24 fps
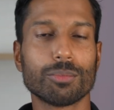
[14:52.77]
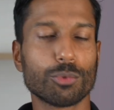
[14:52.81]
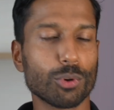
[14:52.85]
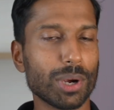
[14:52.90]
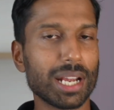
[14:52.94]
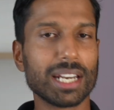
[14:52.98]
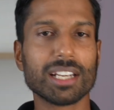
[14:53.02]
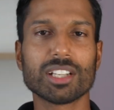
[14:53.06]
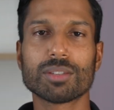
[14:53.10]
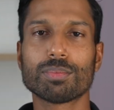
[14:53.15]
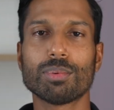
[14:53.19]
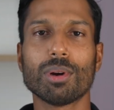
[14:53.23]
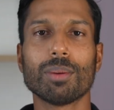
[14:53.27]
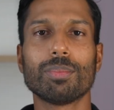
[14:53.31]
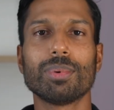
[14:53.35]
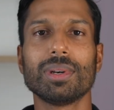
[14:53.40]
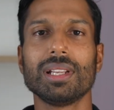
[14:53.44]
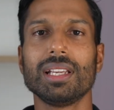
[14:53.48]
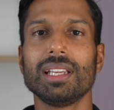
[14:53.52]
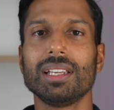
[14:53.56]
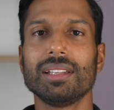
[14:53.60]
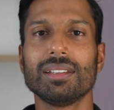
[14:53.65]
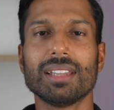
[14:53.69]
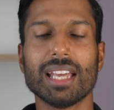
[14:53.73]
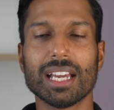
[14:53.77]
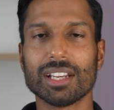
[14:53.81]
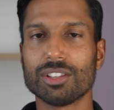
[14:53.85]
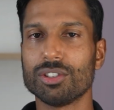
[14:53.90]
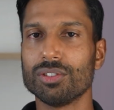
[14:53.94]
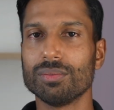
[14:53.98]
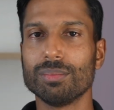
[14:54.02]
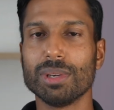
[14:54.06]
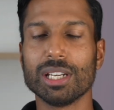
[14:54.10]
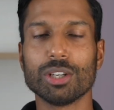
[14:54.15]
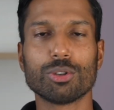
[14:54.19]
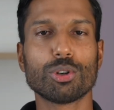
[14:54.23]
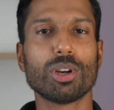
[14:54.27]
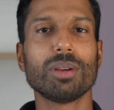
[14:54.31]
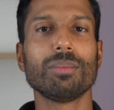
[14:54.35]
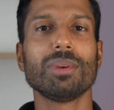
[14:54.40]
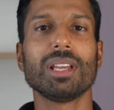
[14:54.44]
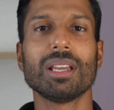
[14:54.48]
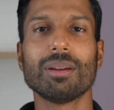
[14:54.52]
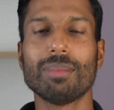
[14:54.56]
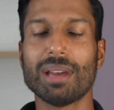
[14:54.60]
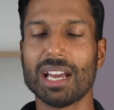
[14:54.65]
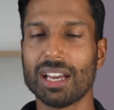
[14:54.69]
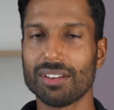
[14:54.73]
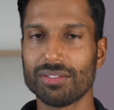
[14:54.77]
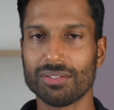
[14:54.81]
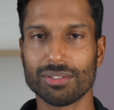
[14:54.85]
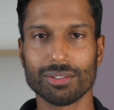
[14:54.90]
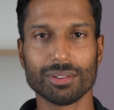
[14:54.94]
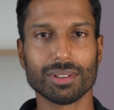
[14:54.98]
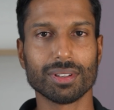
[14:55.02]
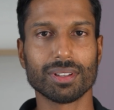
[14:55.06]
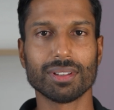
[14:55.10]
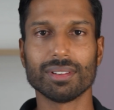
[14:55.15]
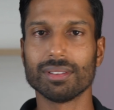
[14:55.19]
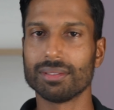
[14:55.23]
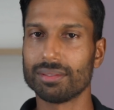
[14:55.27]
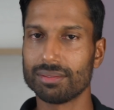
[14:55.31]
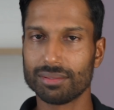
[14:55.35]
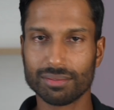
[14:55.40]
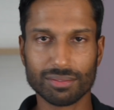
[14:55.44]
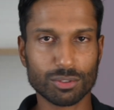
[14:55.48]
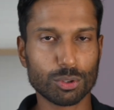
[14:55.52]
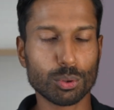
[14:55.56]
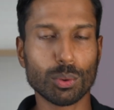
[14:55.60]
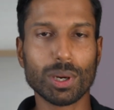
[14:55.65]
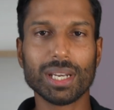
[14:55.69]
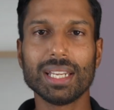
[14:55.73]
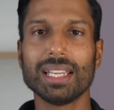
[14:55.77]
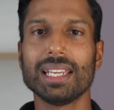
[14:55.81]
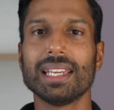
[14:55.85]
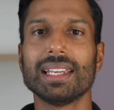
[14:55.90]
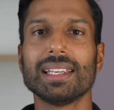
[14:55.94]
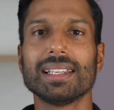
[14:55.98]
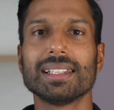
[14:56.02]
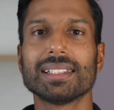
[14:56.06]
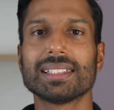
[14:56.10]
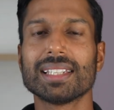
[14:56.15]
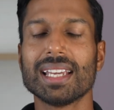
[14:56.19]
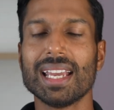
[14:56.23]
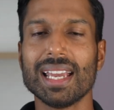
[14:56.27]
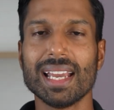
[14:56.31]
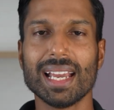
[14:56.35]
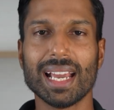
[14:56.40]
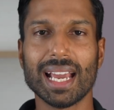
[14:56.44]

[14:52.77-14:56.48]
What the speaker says: greatest property that you've been dreaming about for 20 years,